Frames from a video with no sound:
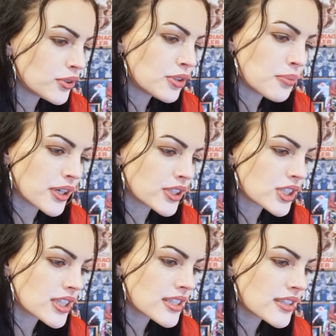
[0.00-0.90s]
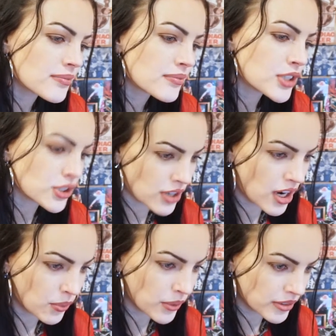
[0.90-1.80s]
you purchase. Your
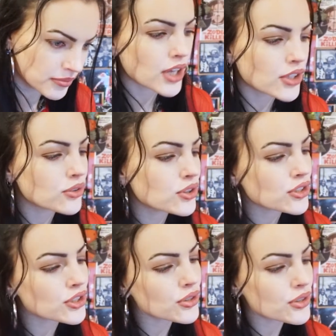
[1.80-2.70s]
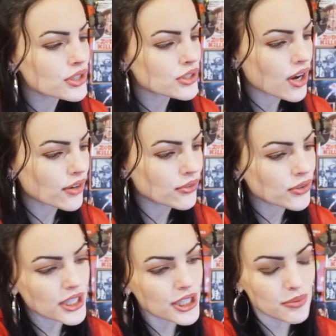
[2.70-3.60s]
dog will. You should choose the dog food
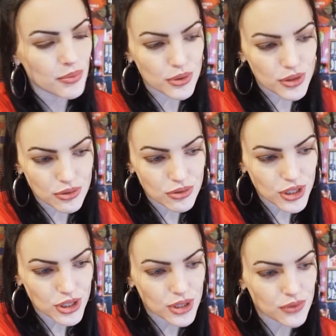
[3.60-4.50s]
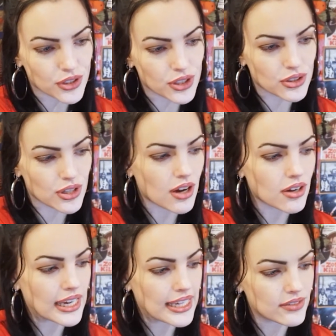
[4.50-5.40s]
that is most nutritious for your
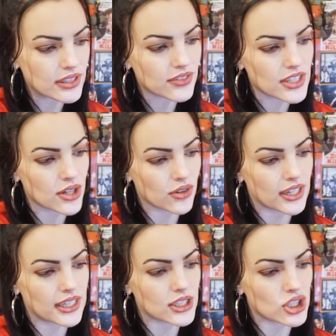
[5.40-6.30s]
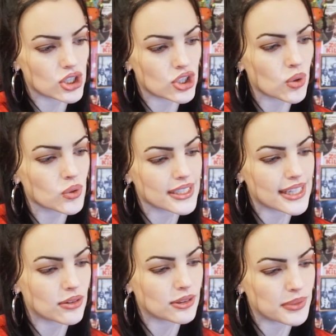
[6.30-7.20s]
dog, even if the ingredients don't
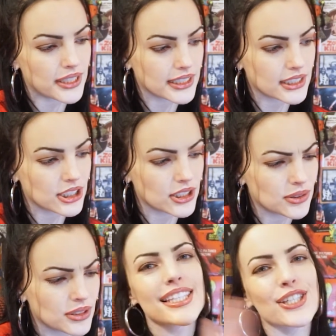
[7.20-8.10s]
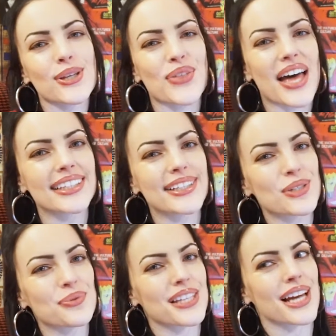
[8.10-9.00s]
sound appealing to you. So that
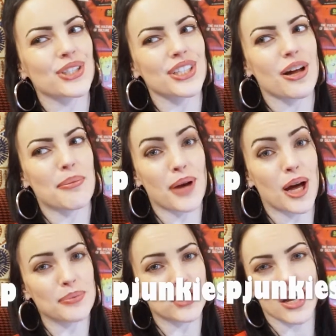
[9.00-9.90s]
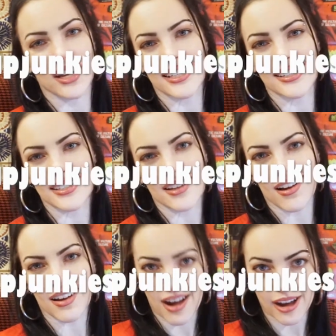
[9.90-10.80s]
list was actually on
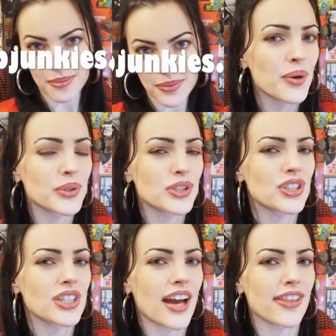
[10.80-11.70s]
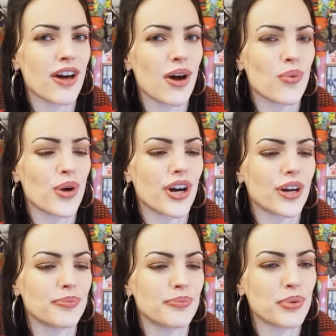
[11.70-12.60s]
pupjunkies.com, which I thought
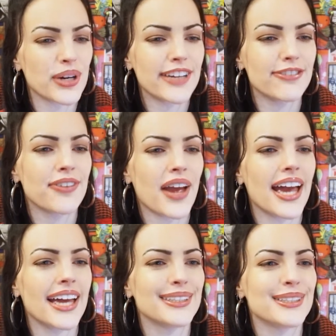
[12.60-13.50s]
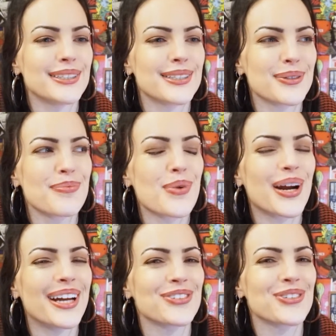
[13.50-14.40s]
were brief and
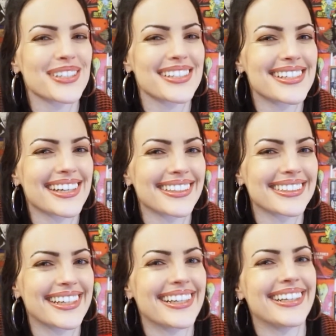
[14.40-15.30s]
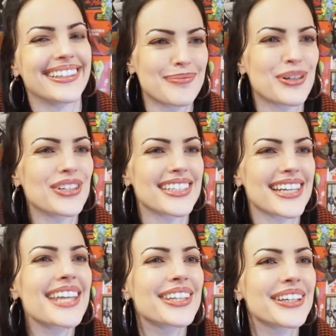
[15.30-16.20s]
more interestingly put
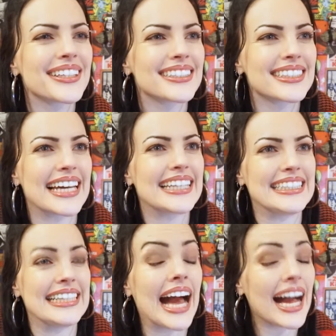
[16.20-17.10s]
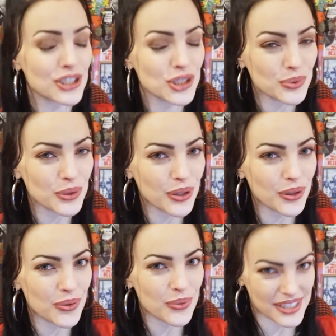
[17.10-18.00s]
together than the
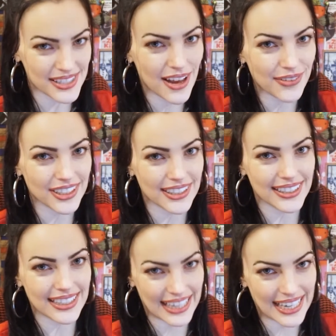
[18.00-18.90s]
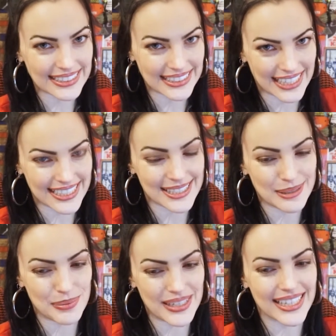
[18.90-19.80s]
actual WSAVA
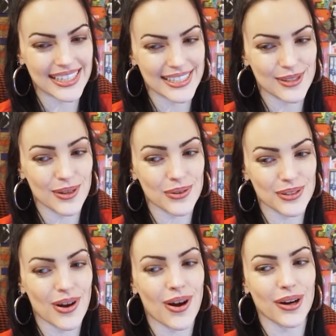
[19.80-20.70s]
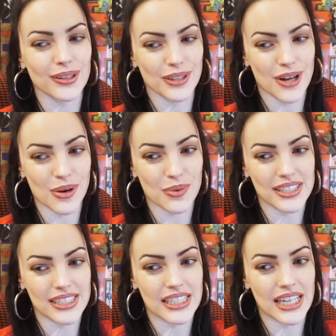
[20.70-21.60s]
guidelines, because those are
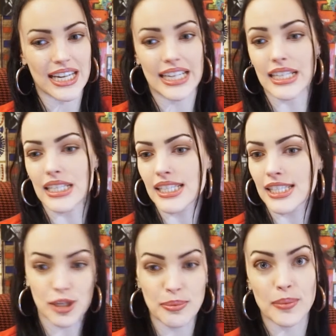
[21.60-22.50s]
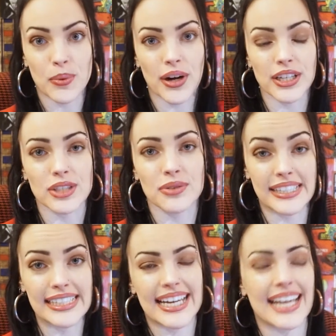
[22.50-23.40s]
long-winded and super boring to
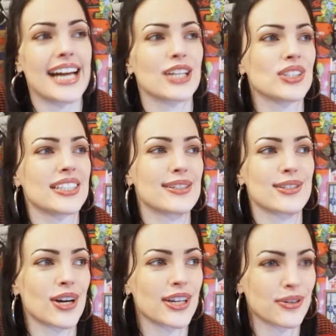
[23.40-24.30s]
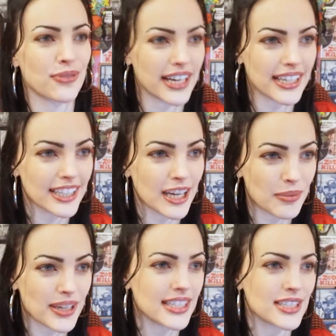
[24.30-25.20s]
read. I actually started reading them and